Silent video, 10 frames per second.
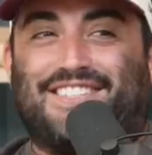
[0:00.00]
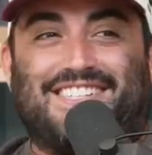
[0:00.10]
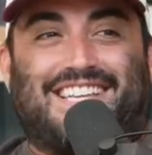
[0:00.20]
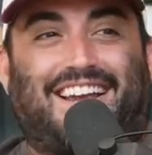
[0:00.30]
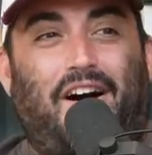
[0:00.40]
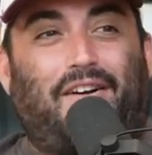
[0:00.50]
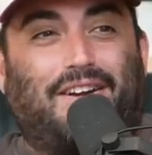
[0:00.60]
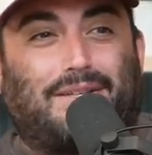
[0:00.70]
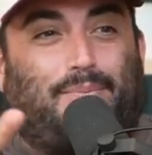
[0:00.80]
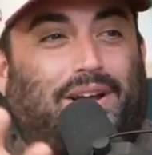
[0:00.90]
She's like, oh,
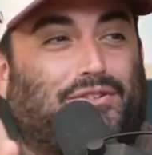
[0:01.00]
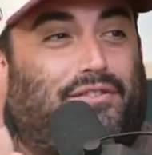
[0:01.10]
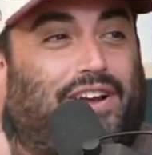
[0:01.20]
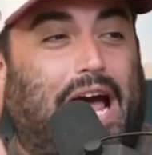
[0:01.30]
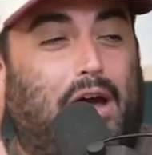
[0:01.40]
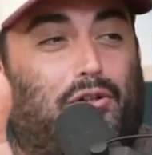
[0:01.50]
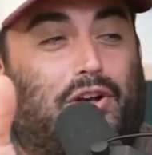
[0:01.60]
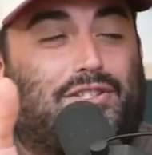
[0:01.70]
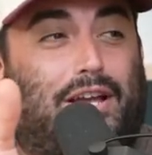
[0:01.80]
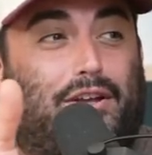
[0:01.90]
here's a picture of a guy who
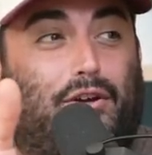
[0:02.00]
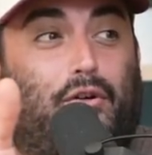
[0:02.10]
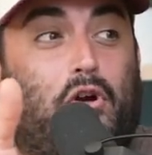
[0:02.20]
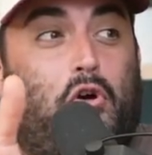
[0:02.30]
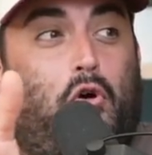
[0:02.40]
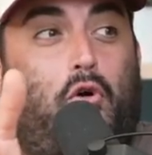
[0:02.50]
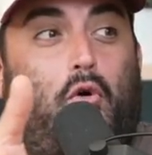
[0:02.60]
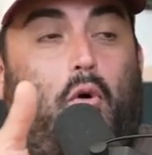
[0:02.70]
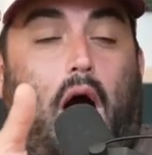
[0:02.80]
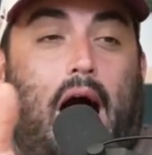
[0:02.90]
looks like you,
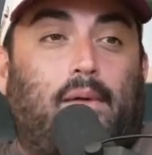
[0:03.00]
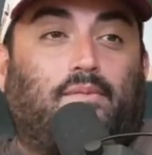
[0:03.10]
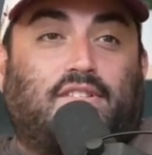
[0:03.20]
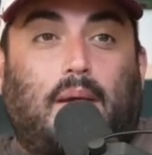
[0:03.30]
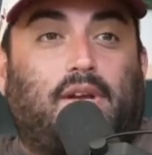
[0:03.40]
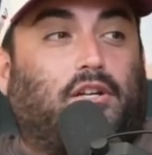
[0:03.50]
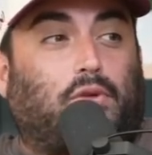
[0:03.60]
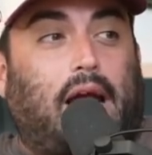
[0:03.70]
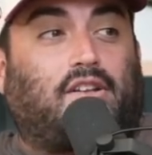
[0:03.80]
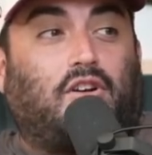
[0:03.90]
who I'm
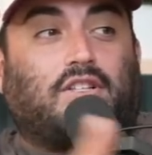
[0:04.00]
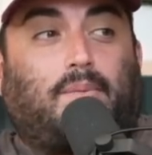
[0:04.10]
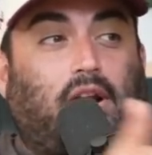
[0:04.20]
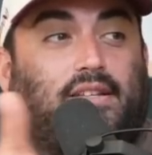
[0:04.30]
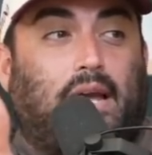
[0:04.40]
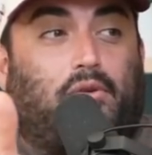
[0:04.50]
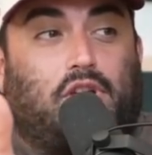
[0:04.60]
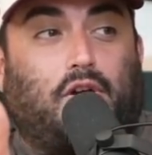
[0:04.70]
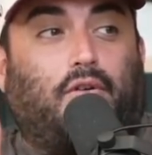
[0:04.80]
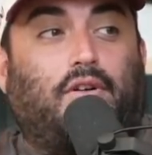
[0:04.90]
semi-attracted to because I'm on a date with
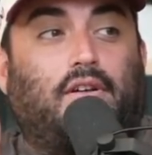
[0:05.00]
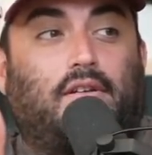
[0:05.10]
you.